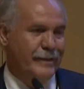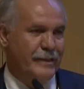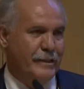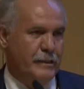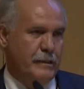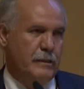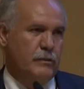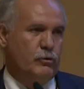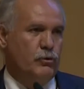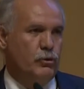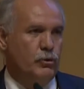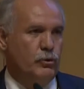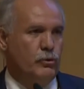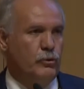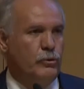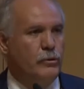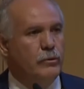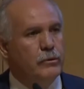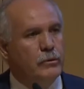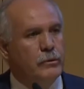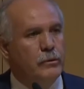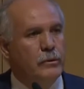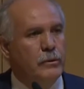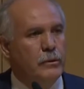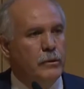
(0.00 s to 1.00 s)
least the two
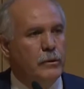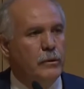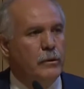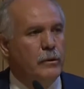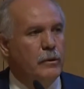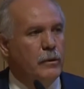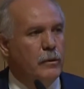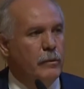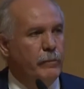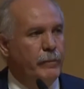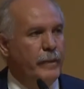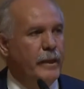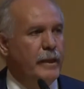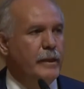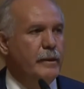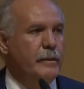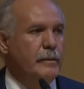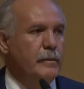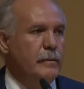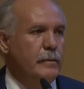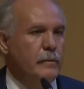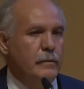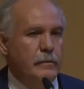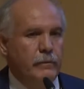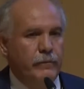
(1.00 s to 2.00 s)

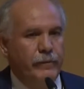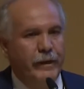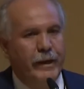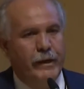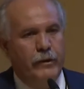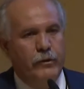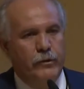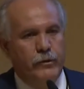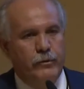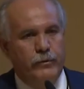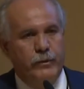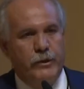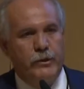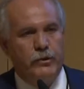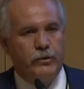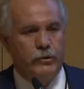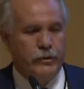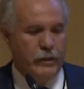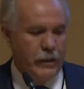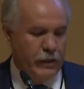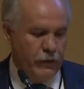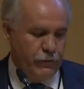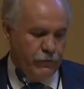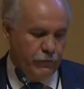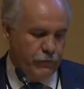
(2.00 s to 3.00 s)
main values we should
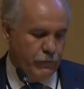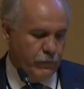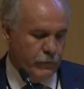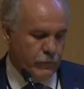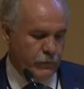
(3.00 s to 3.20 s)
have